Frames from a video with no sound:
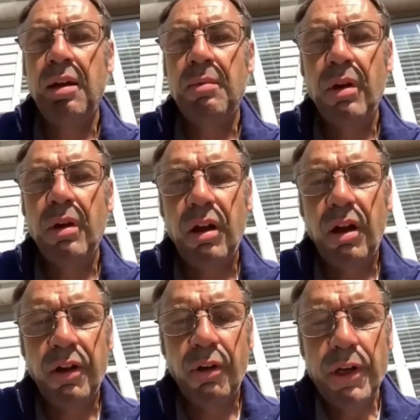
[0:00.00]
an
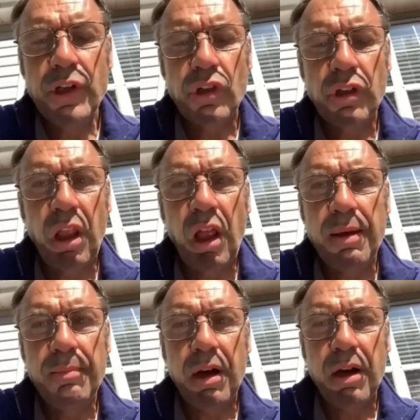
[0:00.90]
original
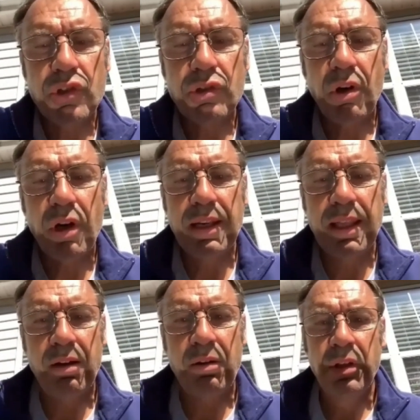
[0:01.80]
eye mask right
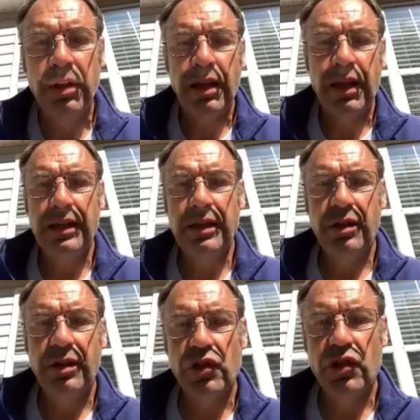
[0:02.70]
now, and
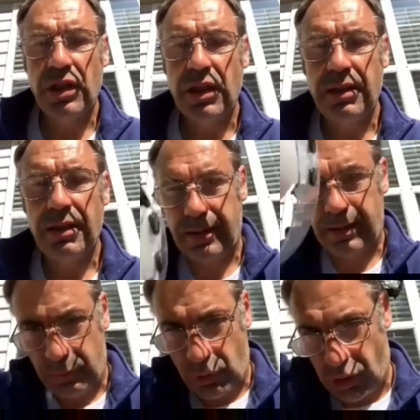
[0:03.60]
you can see,
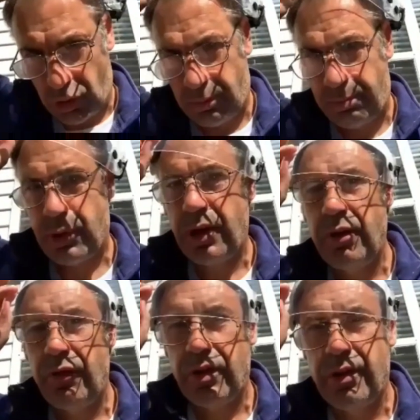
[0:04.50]
I'm just going to put it
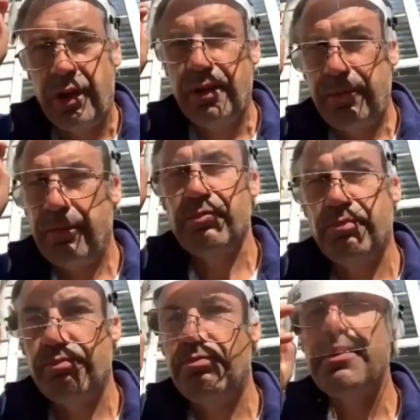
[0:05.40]
over the
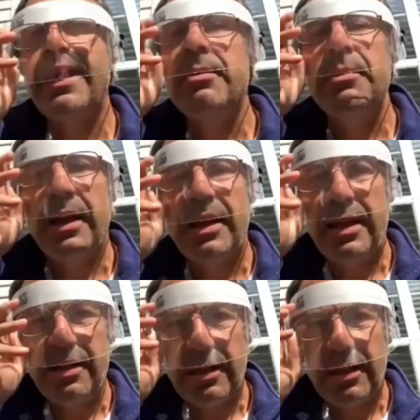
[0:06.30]
back of my
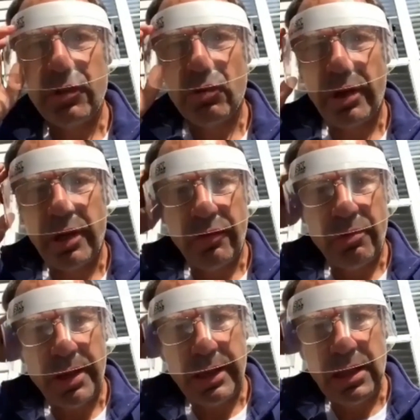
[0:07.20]
head, it goes right
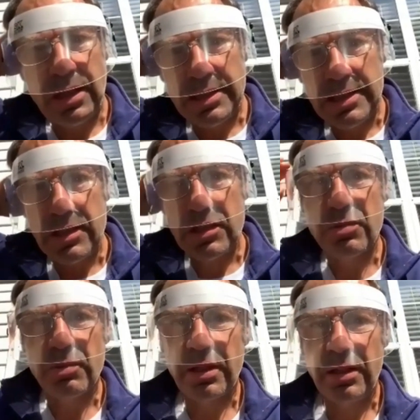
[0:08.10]
over my glasses
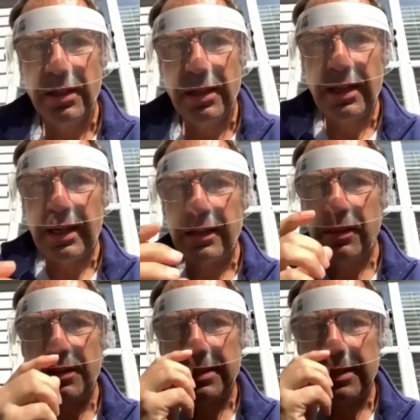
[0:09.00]
as well. And you can